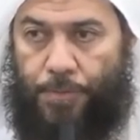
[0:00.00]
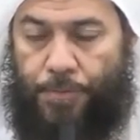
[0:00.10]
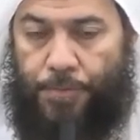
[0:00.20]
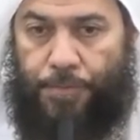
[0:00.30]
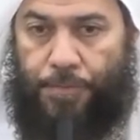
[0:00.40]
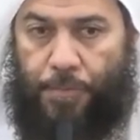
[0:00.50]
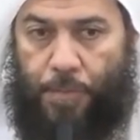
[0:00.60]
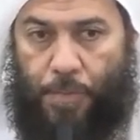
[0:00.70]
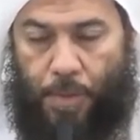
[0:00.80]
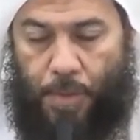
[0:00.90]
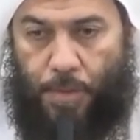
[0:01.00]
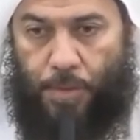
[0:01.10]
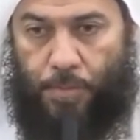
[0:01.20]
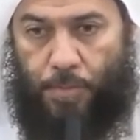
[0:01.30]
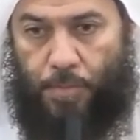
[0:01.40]

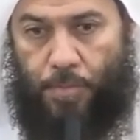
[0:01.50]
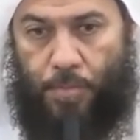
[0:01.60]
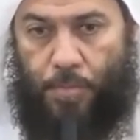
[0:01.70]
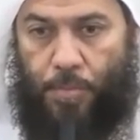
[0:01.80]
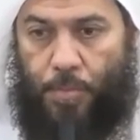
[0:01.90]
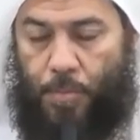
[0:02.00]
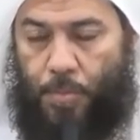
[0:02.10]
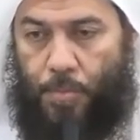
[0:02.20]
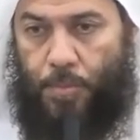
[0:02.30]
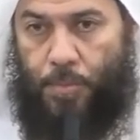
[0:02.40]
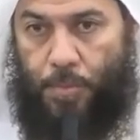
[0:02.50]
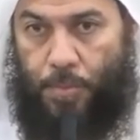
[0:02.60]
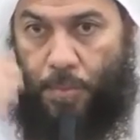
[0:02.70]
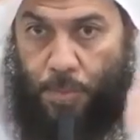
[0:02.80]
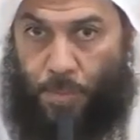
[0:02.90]

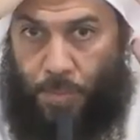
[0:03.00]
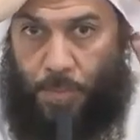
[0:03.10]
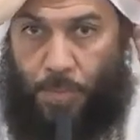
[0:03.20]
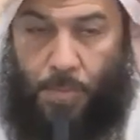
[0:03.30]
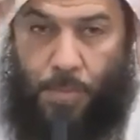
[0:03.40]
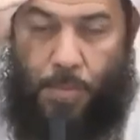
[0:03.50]
(not speaking)